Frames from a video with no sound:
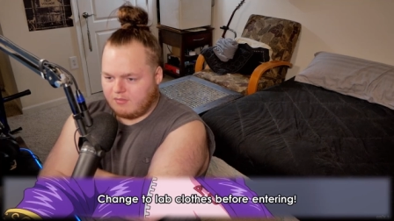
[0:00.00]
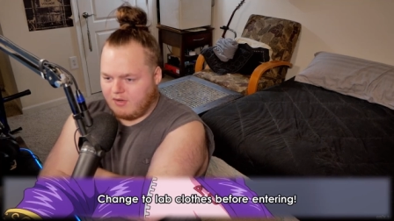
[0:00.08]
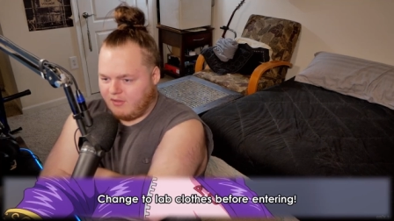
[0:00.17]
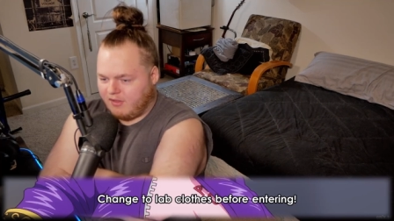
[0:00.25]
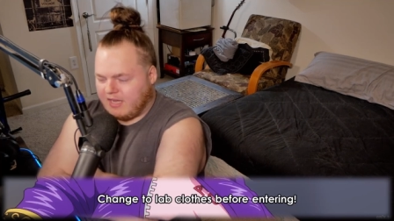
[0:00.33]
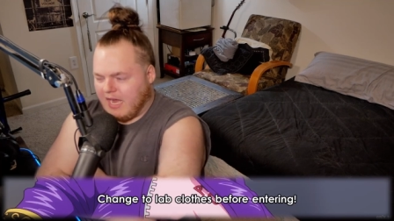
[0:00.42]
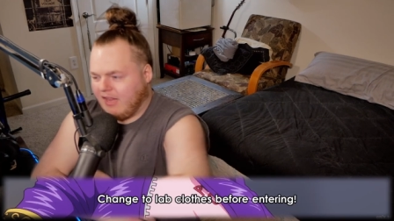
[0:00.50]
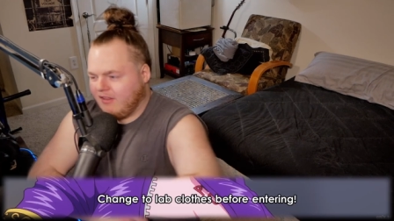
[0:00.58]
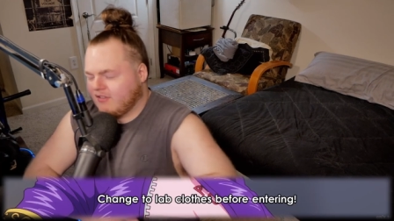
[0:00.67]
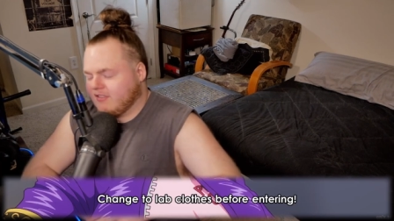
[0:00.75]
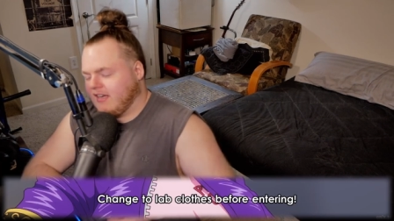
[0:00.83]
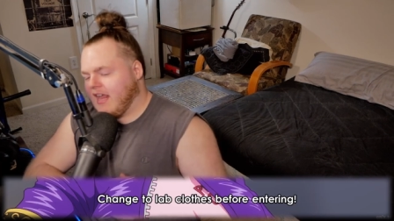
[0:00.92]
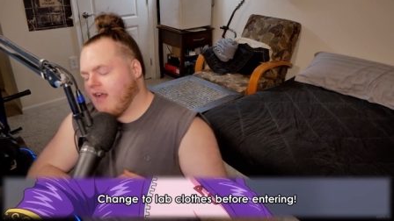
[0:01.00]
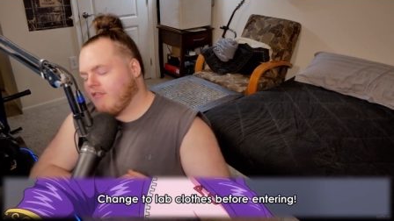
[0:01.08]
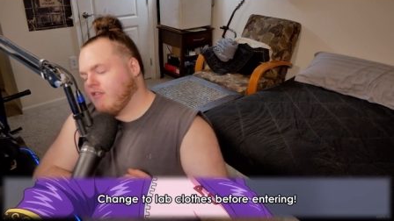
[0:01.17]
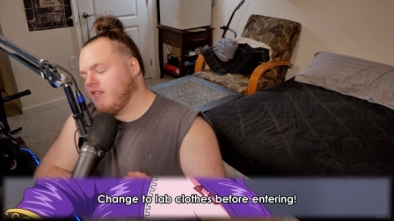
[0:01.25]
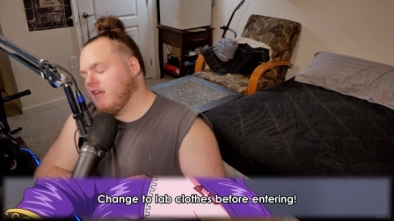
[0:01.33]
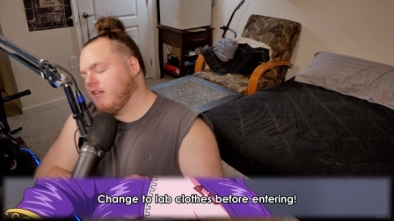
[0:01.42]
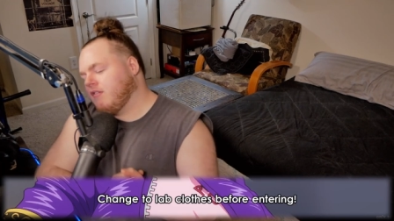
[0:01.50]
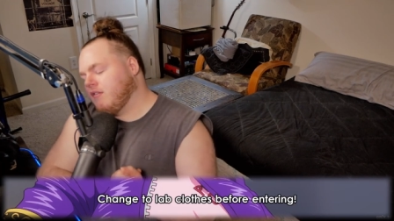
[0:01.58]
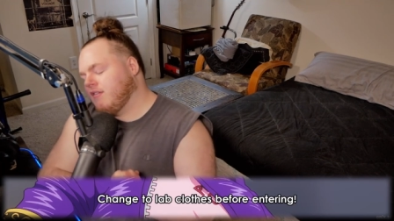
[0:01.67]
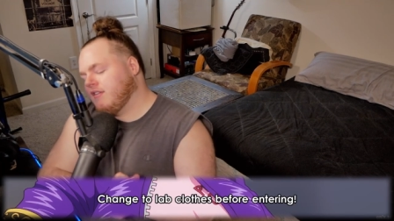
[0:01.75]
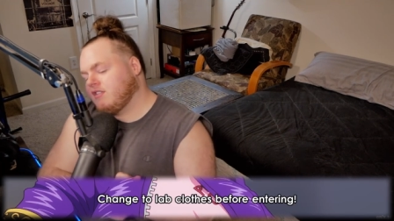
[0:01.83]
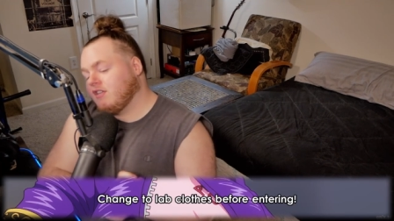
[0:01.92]
Bro, the colors and everything,
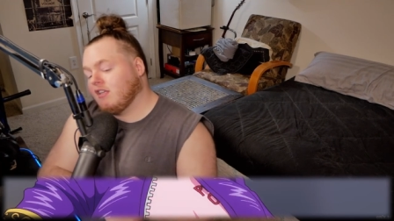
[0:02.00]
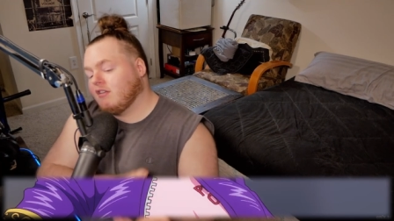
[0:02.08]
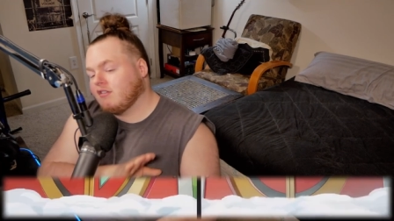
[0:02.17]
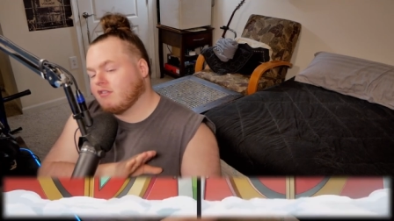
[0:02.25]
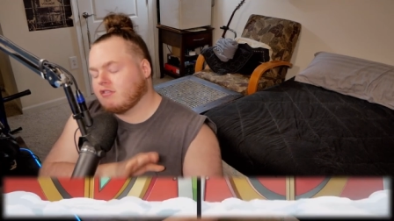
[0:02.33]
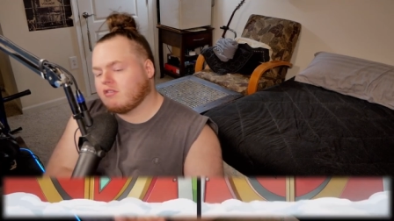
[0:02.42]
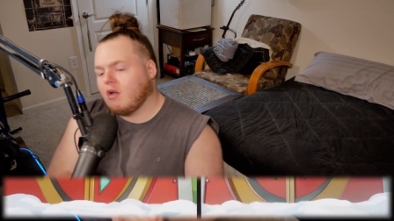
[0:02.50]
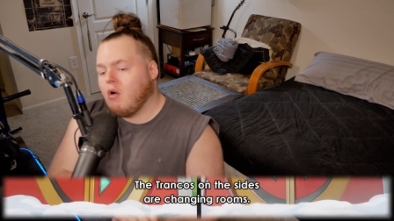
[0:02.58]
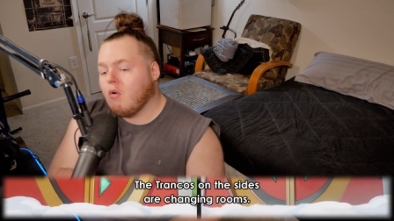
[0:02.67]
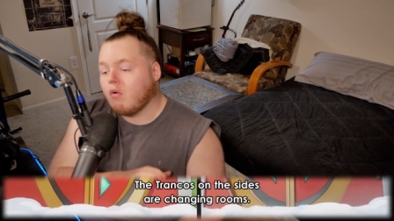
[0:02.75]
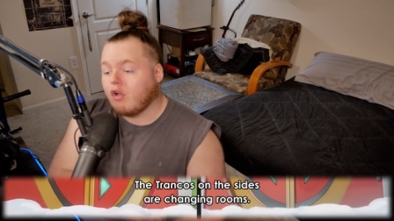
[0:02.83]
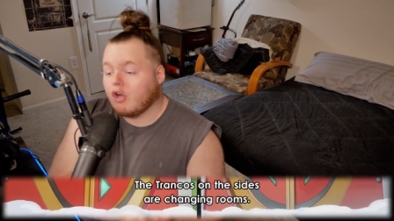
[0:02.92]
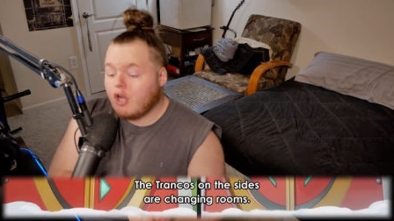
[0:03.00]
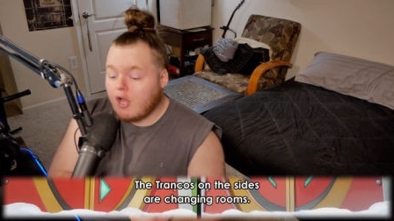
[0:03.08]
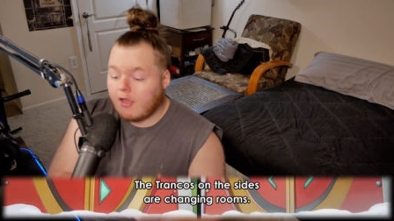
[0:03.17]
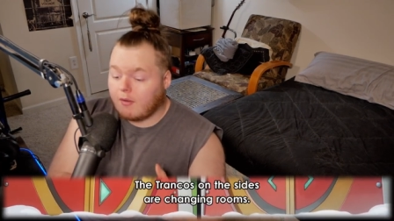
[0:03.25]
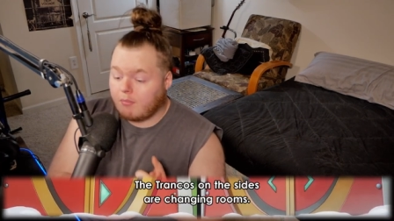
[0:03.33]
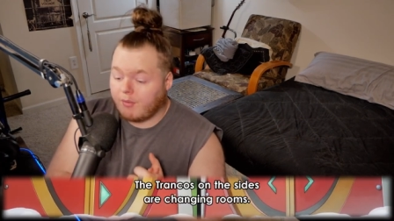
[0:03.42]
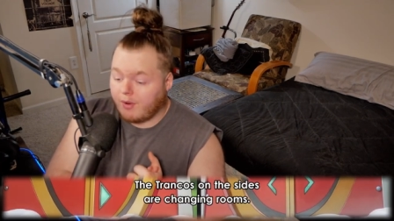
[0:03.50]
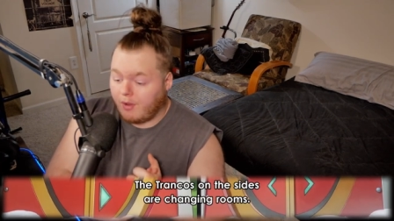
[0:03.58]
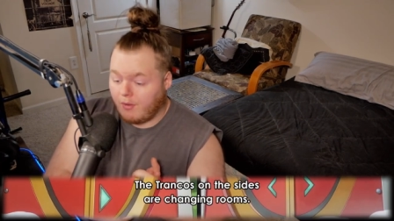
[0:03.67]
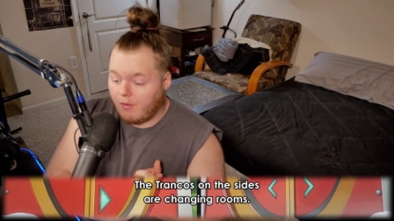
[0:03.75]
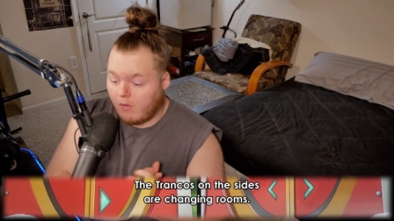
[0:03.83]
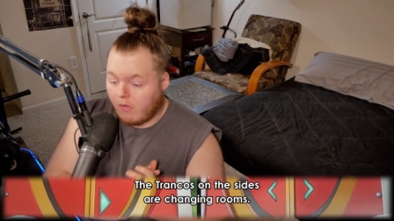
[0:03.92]
dude. This shit looks so good,
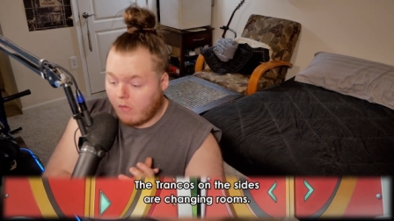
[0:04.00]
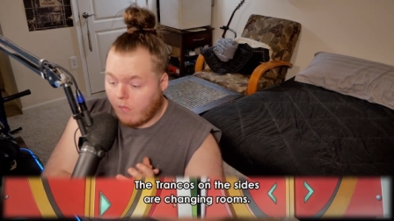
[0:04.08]
bro.